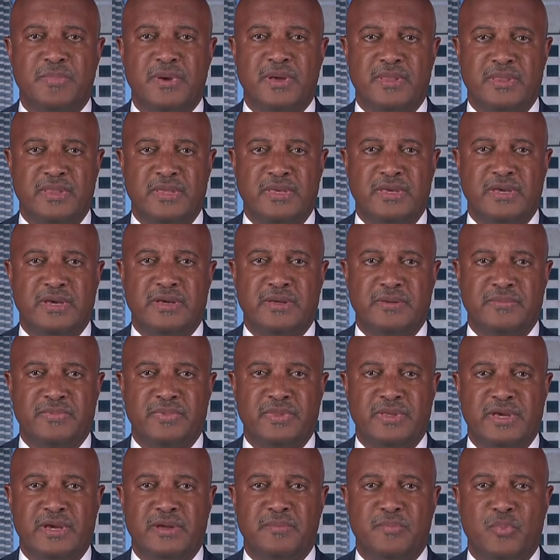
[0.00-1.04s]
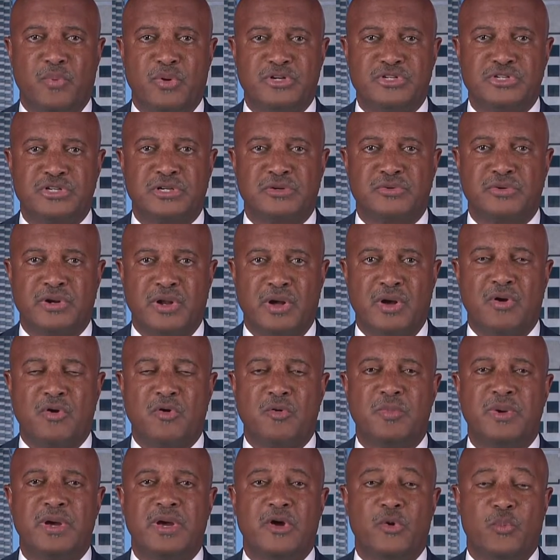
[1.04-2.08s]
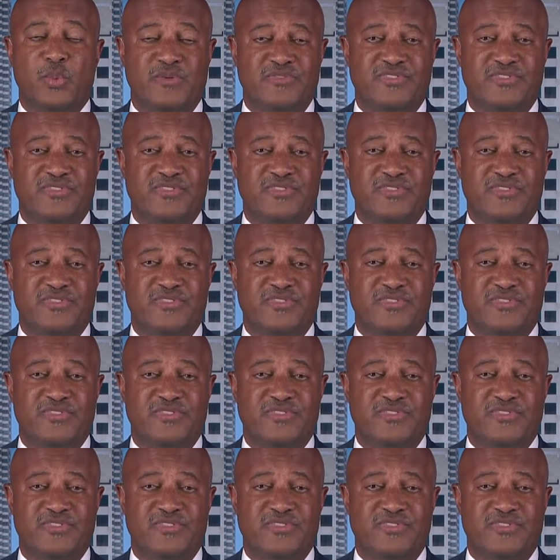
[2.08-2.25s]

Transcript: the, uh, the unborn children home.